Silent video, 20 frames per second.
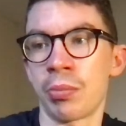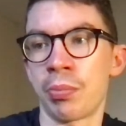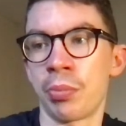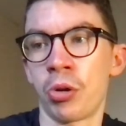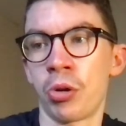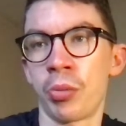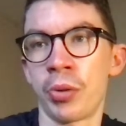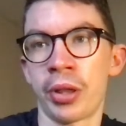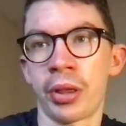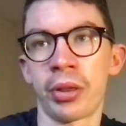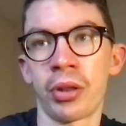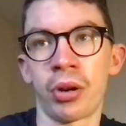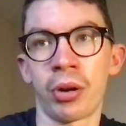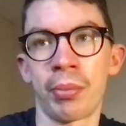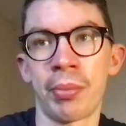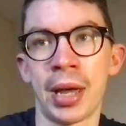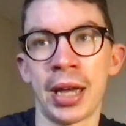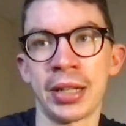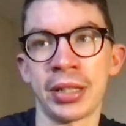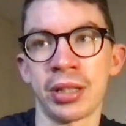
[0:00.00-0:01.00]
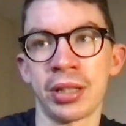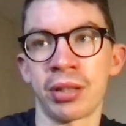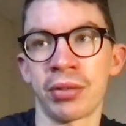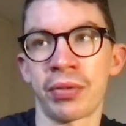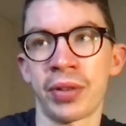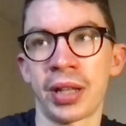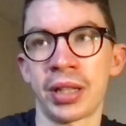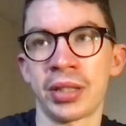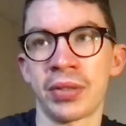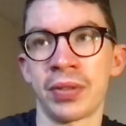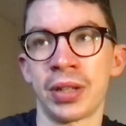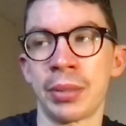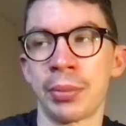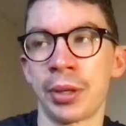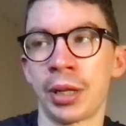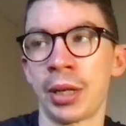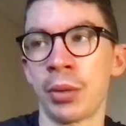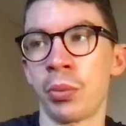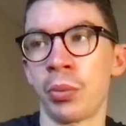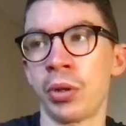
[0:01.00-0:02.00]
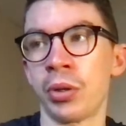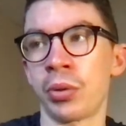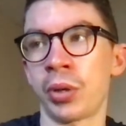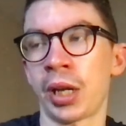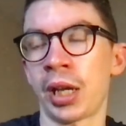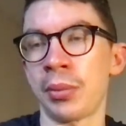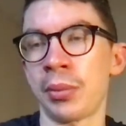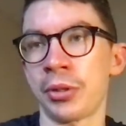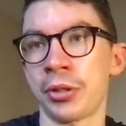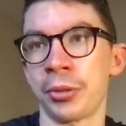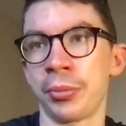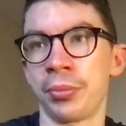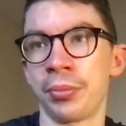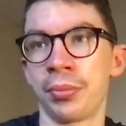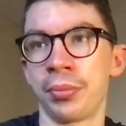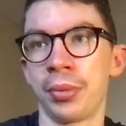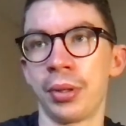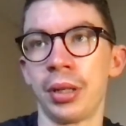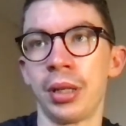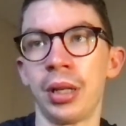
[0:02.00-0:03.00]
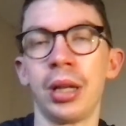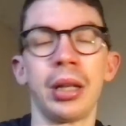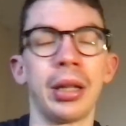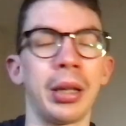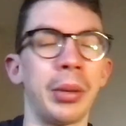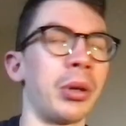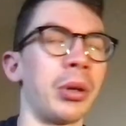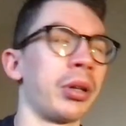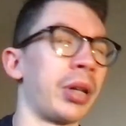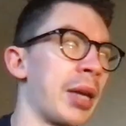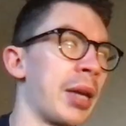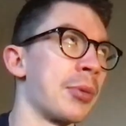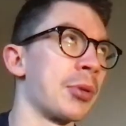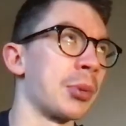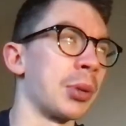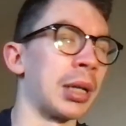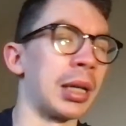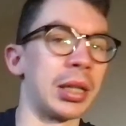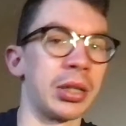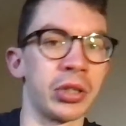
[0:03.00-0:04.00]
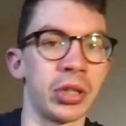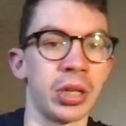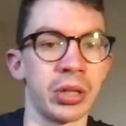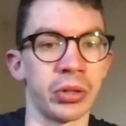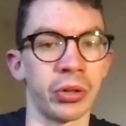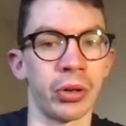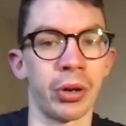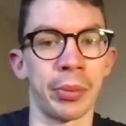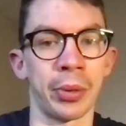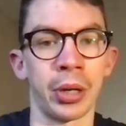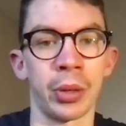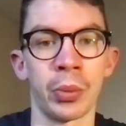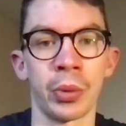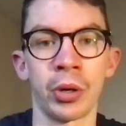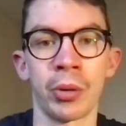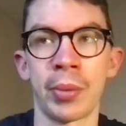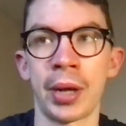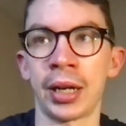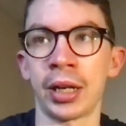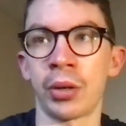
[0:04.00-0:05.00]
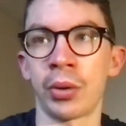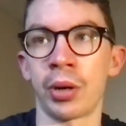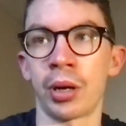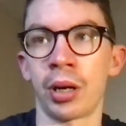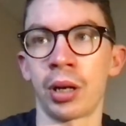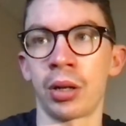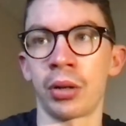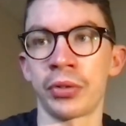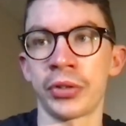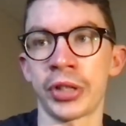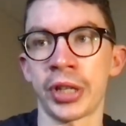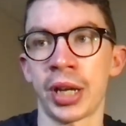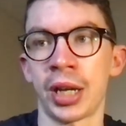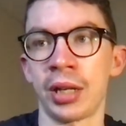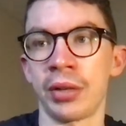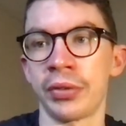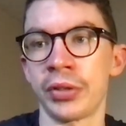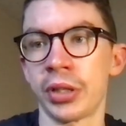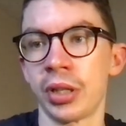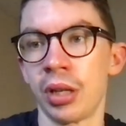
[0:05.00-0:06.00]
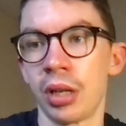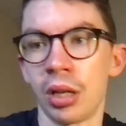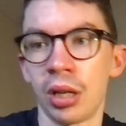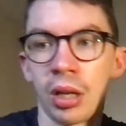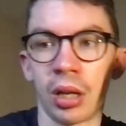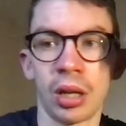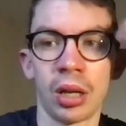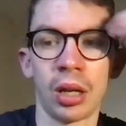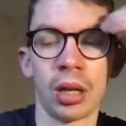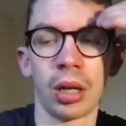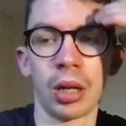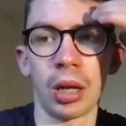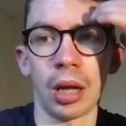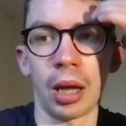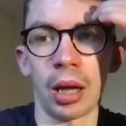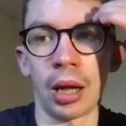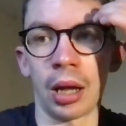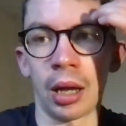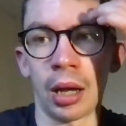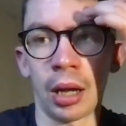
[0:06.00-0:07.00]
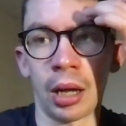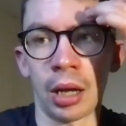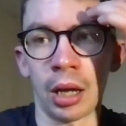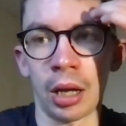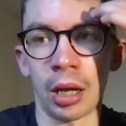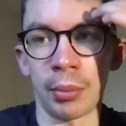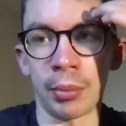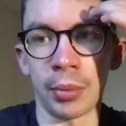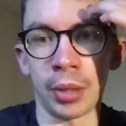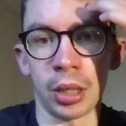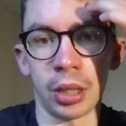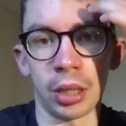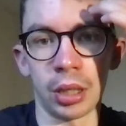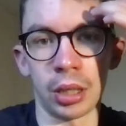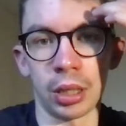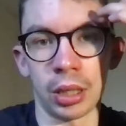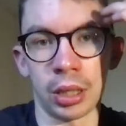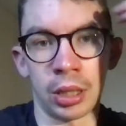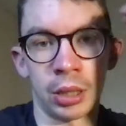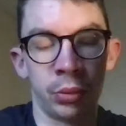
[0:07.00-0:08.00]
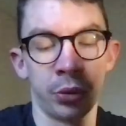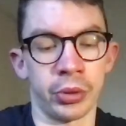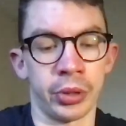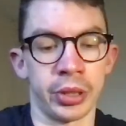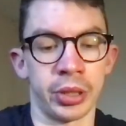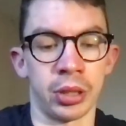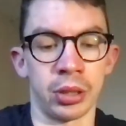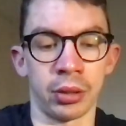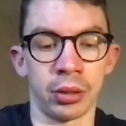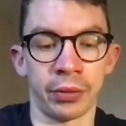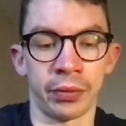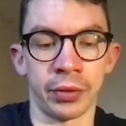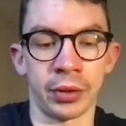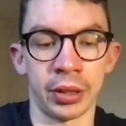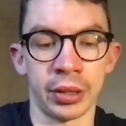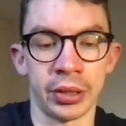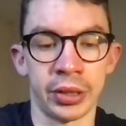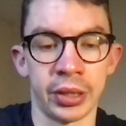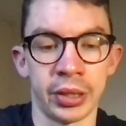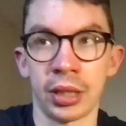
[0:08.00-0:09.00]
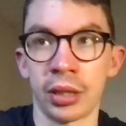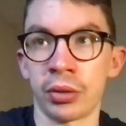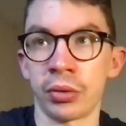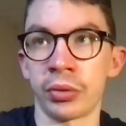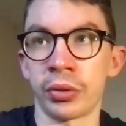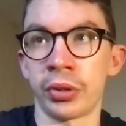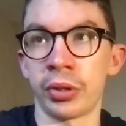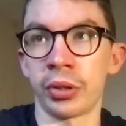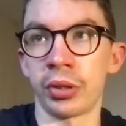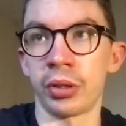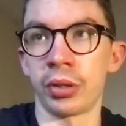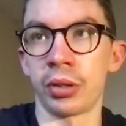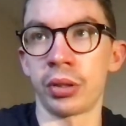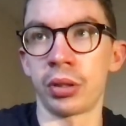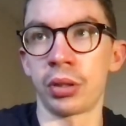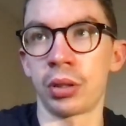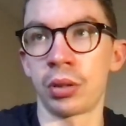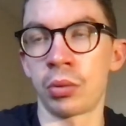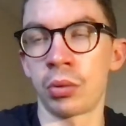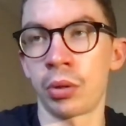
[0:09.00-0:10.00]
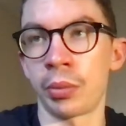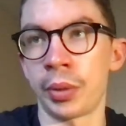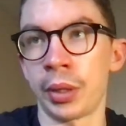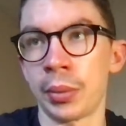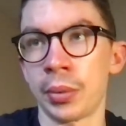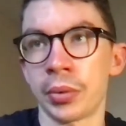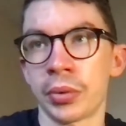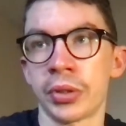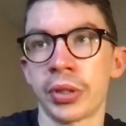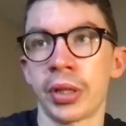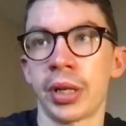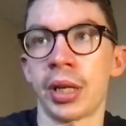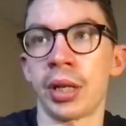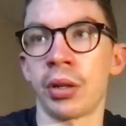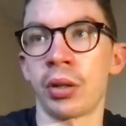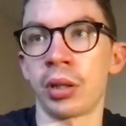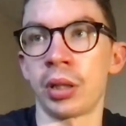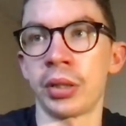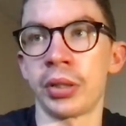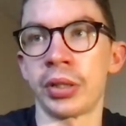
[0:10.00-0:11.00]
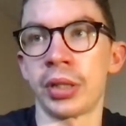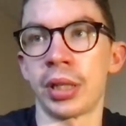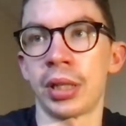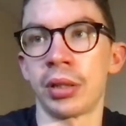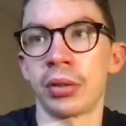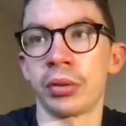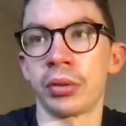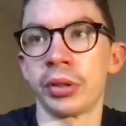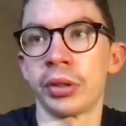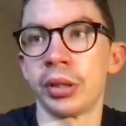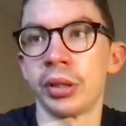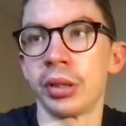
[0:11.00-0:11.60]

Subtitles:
Bournemouth not amazing defensively, but they will keep some. They won't keep some clean sheets, sorry, but he will make quite a lot of saves. I wanted to look for Lascelles. What are people saying on Lascelles?